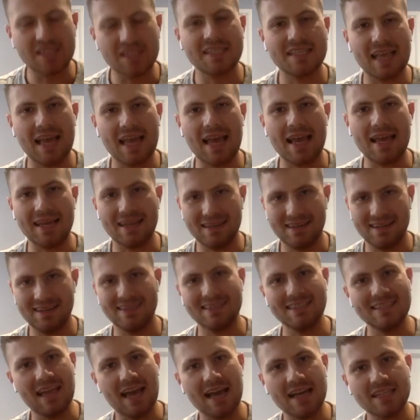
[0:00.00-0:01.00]
say
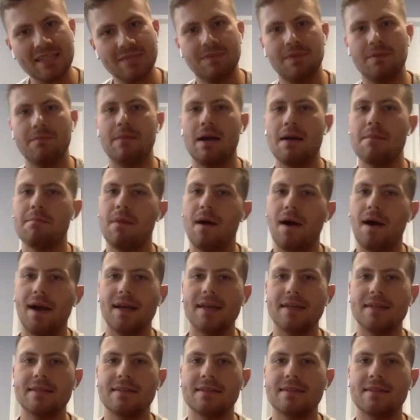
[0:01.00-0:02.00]
yes, but my
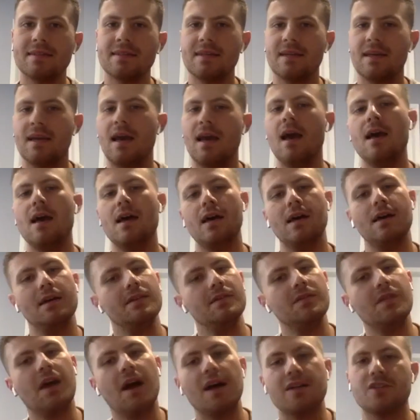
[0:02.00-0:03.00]
mind,
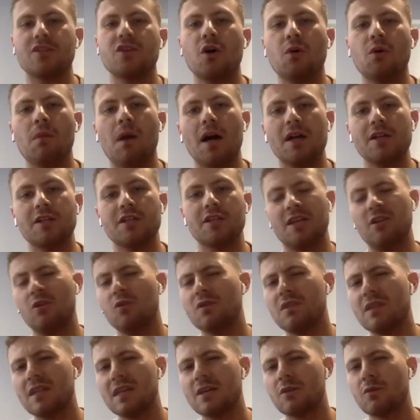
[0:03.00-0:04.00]
not so much. I
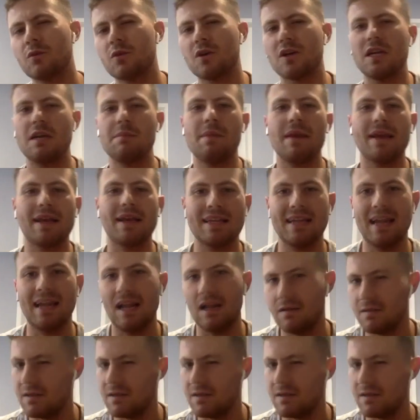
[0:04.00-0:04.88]
don't think we're going to make it out of